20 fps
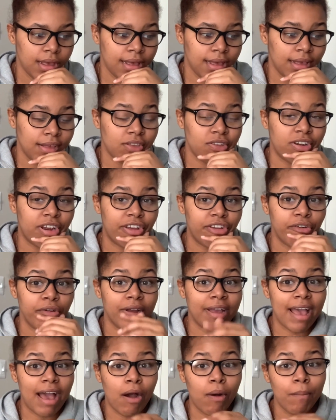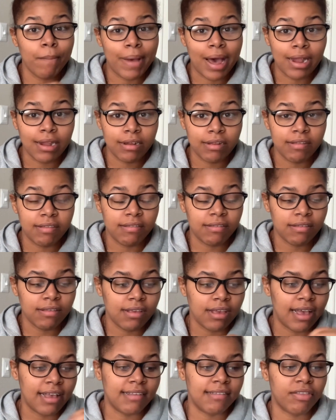So now your account balance
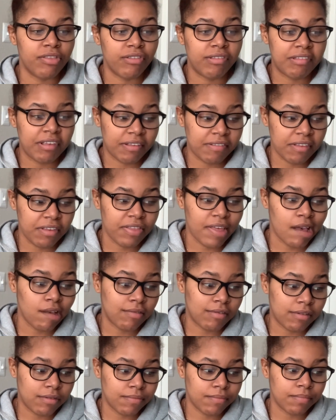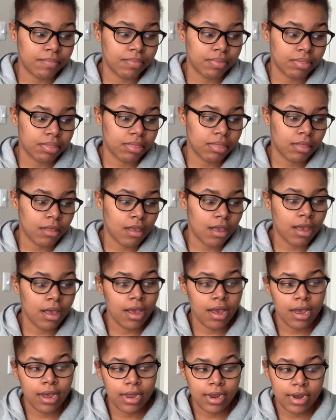is the $60,000.
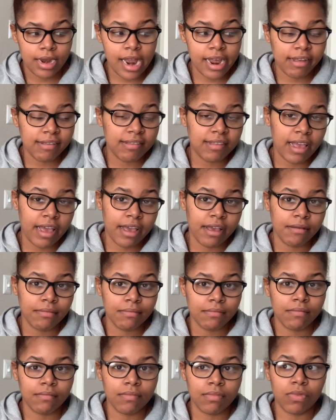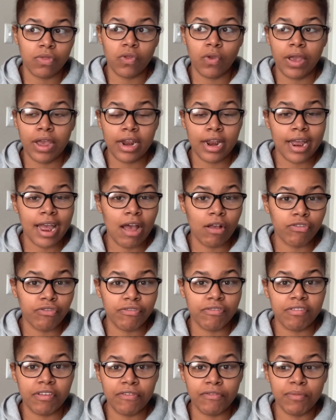Next day, you get accounts
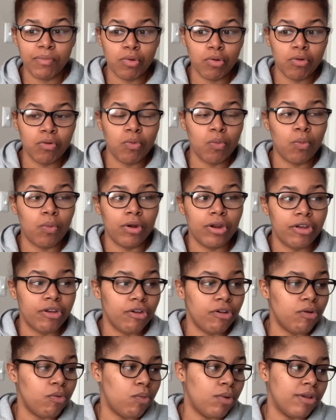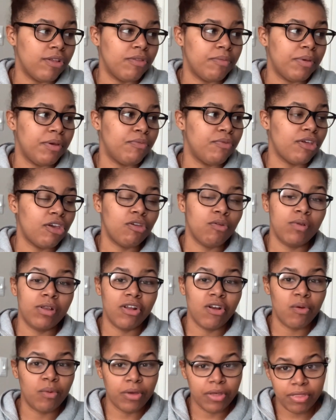receivable. One of the people that you
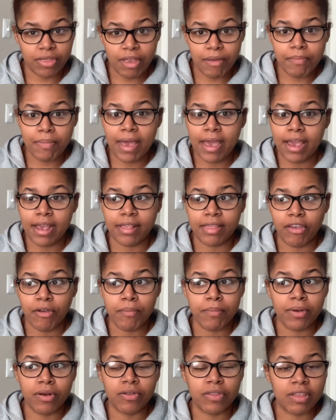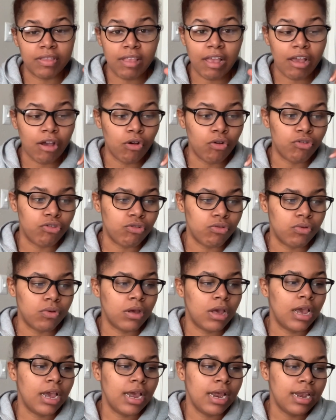deal with, they paid their bill that they owe you.
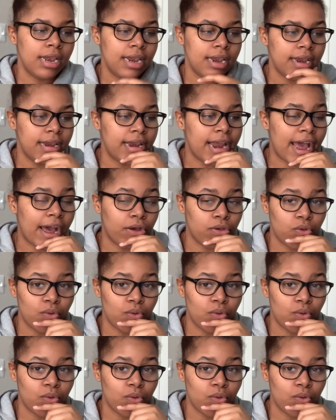Now